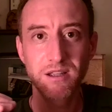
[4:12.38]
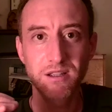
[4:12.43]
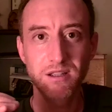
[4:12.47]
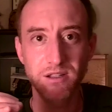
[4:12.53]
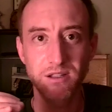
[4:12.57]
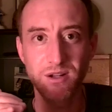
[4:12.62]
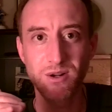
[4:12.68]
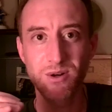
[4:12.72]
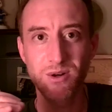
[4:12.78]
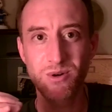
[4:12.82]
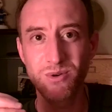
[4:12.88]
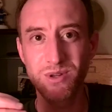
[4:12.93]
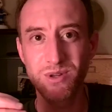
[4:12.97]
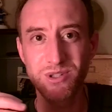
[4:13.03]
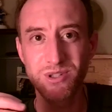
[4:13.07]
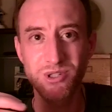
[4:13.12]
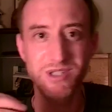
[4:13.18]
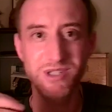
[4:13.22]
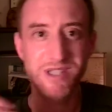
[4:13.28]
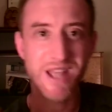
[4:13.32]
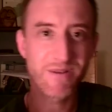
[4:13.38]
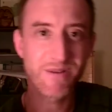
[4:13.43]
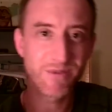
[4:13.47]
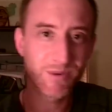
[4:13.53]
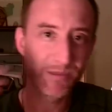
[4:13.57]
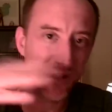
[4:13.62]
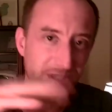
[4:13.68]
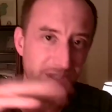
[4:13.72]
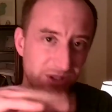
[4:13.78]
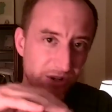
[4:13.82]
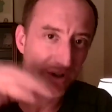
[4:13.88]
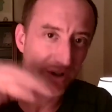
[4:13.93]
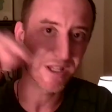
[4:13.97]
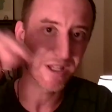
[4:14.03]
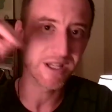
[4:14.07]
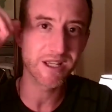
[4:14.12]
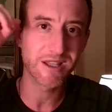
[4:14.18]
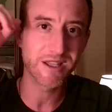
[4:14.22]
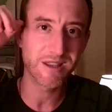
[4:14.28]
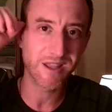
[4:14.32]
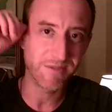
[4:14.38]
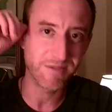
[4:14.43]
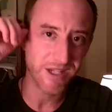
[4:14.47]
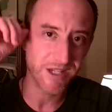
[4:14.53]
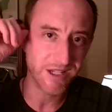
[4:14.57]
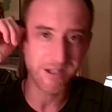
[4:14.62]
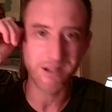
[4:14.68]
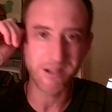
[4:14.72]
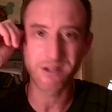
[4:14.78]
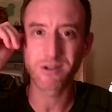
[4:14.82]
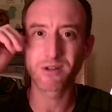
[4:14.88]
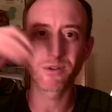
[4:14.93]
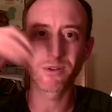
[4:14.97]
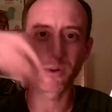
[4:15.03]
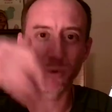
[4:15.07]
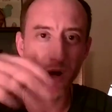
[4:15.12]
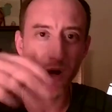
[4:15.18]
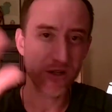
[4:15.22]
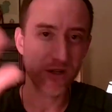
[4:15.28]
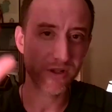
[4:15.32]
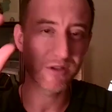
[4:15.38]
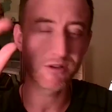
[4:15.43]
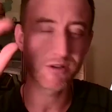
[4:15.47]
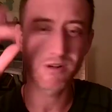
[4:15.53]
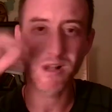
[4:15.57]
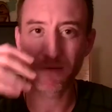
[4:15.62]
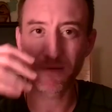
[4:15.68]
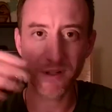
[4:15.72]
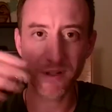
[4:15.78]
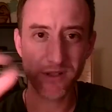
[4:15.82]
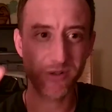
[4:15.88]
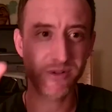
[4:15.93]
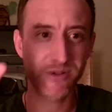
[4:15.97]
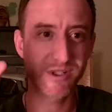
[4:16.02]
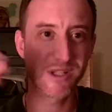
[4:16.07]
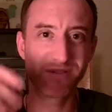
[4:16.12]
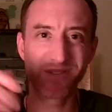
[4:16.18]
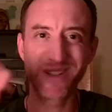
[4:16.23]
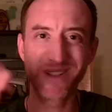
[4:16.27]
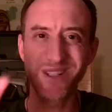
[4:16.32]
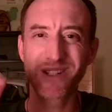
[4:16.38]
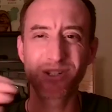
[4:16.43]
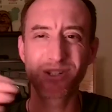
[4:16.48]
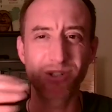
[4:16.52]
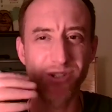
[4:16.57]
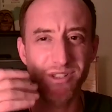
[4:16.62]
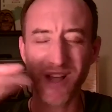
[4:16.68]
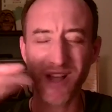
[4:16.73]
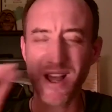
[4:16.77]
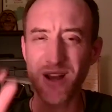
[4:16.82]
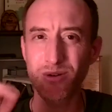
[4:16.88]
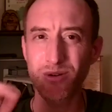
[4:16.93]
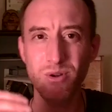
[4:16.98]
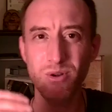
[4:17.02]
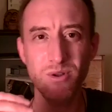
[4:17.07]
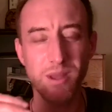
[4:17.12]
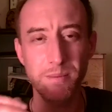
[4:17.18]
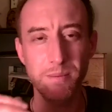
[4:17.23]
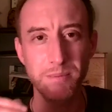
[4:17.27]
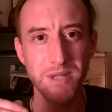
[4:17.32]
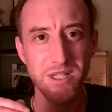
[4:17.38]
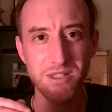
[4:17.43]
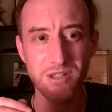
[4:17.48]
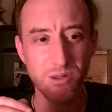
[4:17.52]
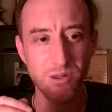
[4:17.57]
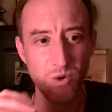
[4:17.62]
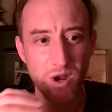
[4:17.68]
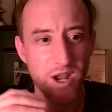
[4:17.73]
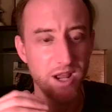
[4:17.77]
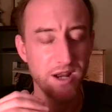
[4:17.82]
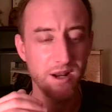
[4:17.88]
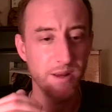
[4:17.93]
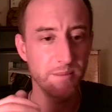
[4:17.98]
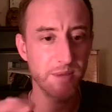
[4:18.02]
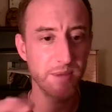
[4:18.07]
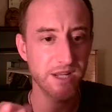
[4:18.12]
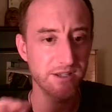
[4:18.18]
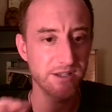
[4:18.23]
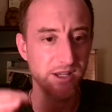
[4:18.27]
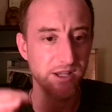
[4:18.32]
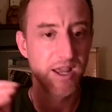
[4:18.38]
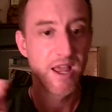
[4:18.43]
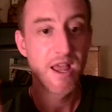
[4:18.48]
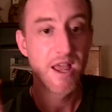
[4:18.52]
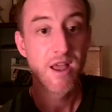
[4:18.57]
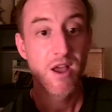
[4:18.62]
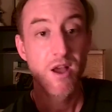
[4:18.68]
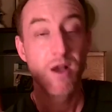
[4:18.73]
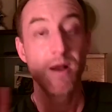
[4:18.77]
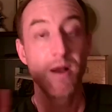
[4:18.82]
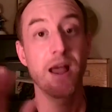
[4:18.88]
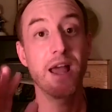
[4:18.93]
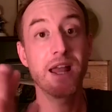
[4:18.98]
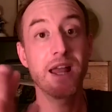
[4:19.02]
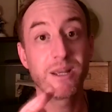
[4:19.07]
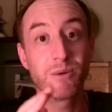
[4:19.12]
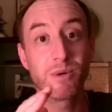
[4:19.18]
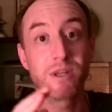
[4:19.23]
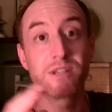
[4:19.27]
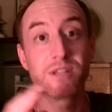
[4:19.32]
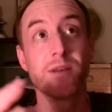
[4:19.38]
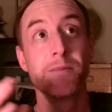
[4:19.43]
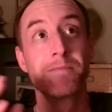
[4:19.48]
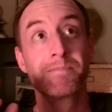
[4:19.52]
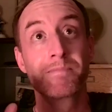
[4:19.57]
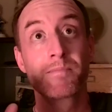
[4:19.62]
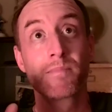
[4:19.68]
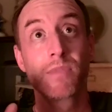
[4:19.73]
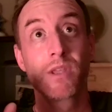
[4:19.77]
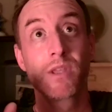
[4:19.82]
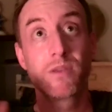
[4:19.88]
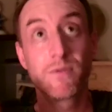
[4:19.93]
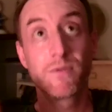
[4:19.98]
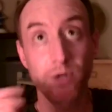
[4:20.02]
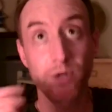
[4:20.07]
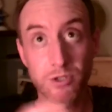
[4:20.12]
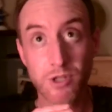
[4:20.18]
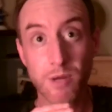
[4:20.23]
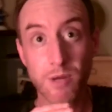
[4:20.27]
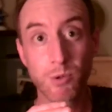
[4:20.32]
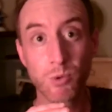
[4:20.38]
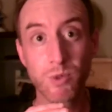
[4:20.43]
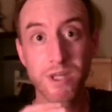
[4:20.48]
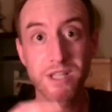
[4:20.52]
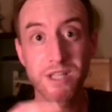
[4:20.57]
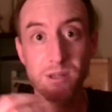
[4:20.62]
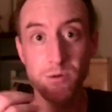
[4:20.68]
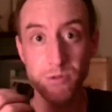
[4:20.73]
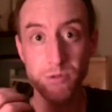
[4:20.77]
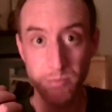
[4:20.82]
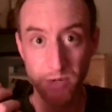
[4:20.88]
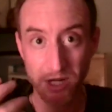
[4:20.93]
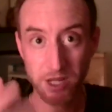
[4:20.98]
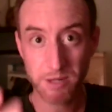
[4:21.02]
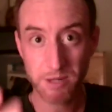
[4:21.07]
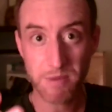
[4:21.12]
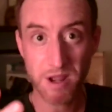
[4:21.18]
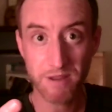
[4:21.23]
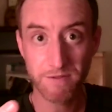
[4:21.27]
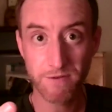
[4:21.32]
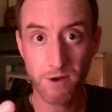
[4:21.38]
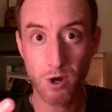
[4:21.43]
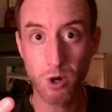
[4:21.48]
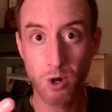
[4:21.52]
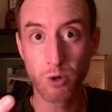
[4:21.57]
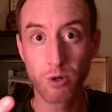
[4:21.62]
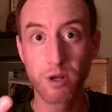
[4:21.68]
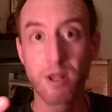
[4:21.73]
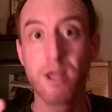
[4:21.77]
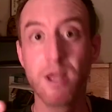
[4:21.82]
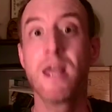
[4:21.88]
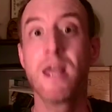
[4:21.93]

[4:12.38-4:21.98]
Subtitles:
and just everybody's already in, they've eaten dinner, they're watching their Netflix or TV, and just, I don't know, that peace and quiet, amazing. Anyways, the first couple of weeks I was bringing my phone,